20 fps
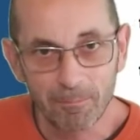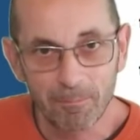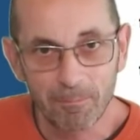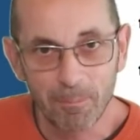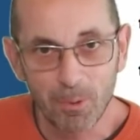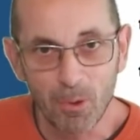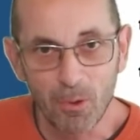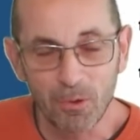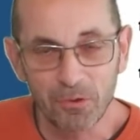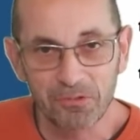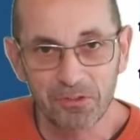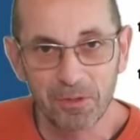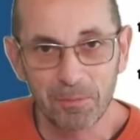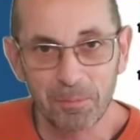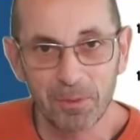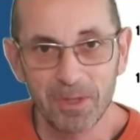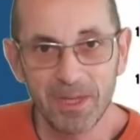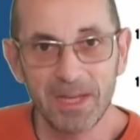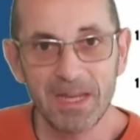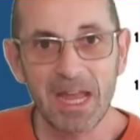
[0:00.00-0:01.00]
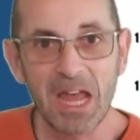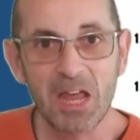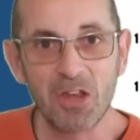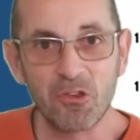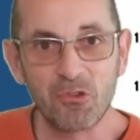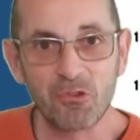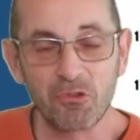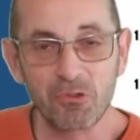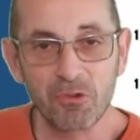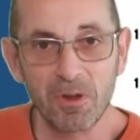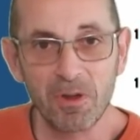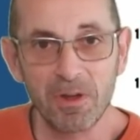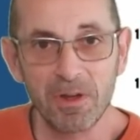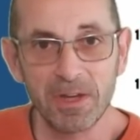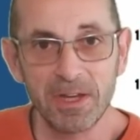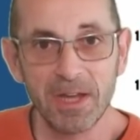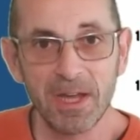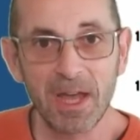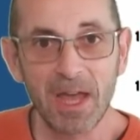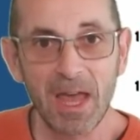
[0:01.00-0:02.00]
Possibly
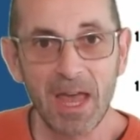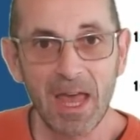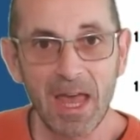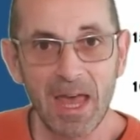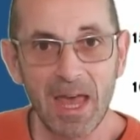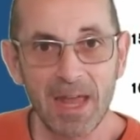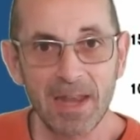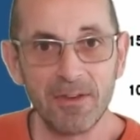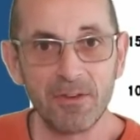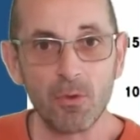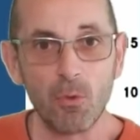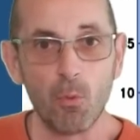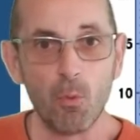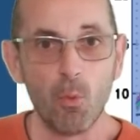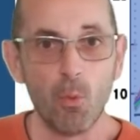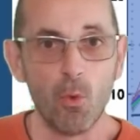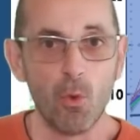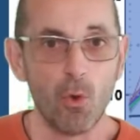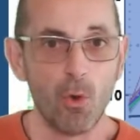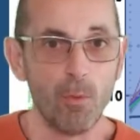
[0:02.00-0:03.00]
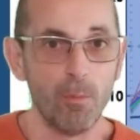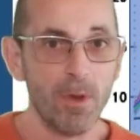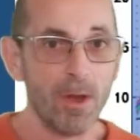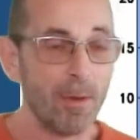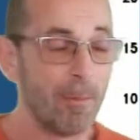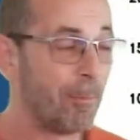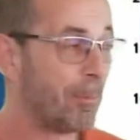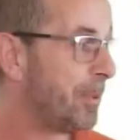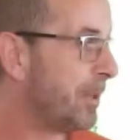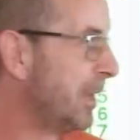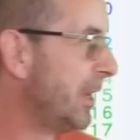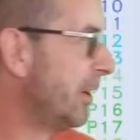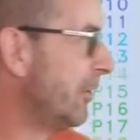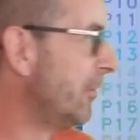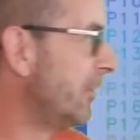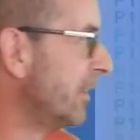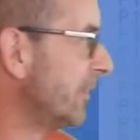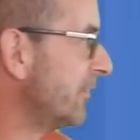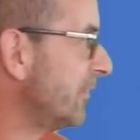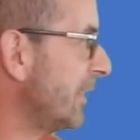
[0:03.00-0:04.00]
drier and warmer
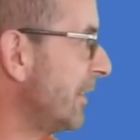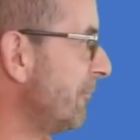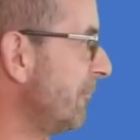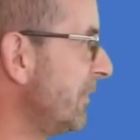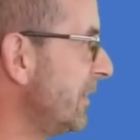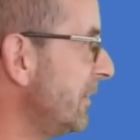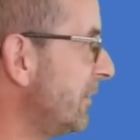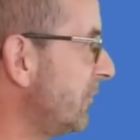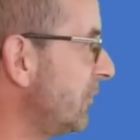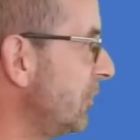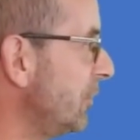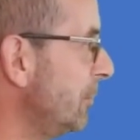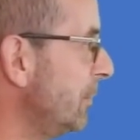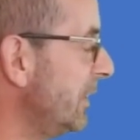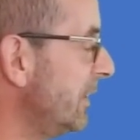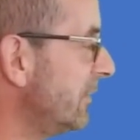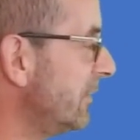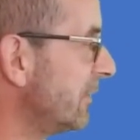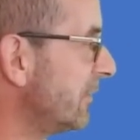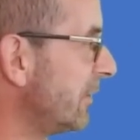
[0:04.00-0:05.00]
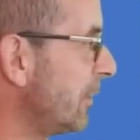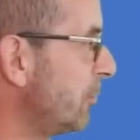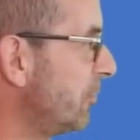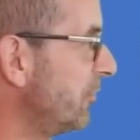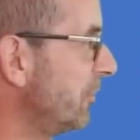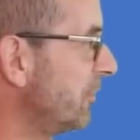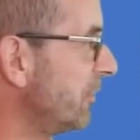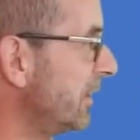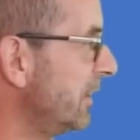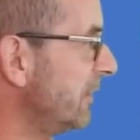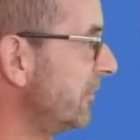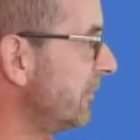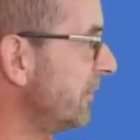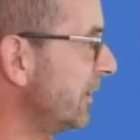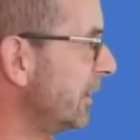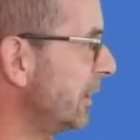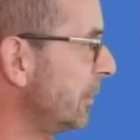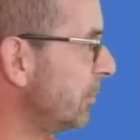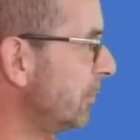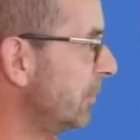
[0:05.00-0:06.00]
periods. And the 2 meter temperature data
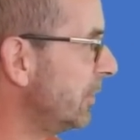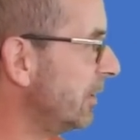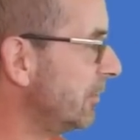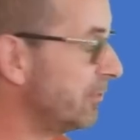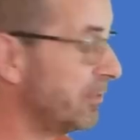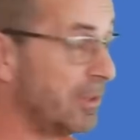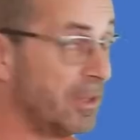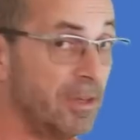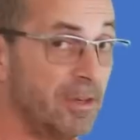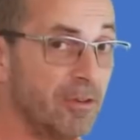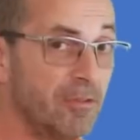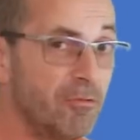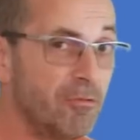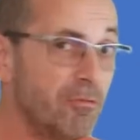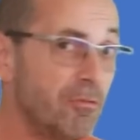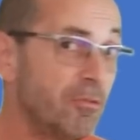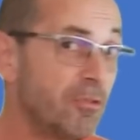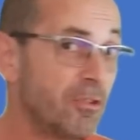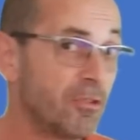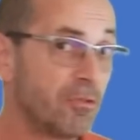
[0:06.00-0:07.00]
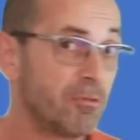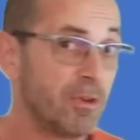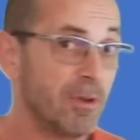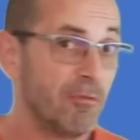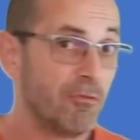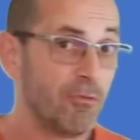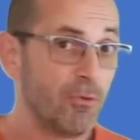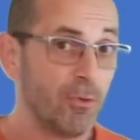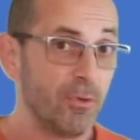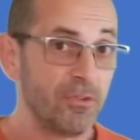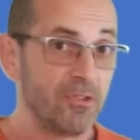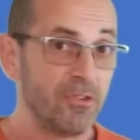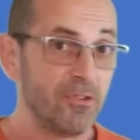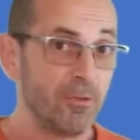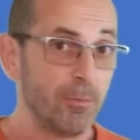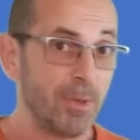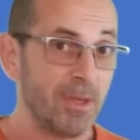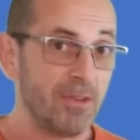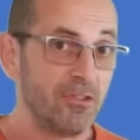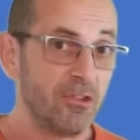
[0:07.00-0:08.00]
table here for London just reinforces
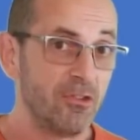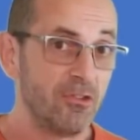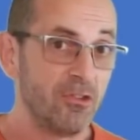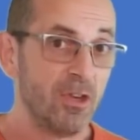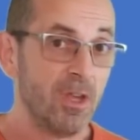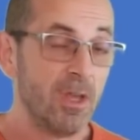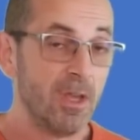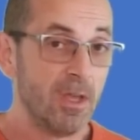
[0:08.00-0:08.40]
the message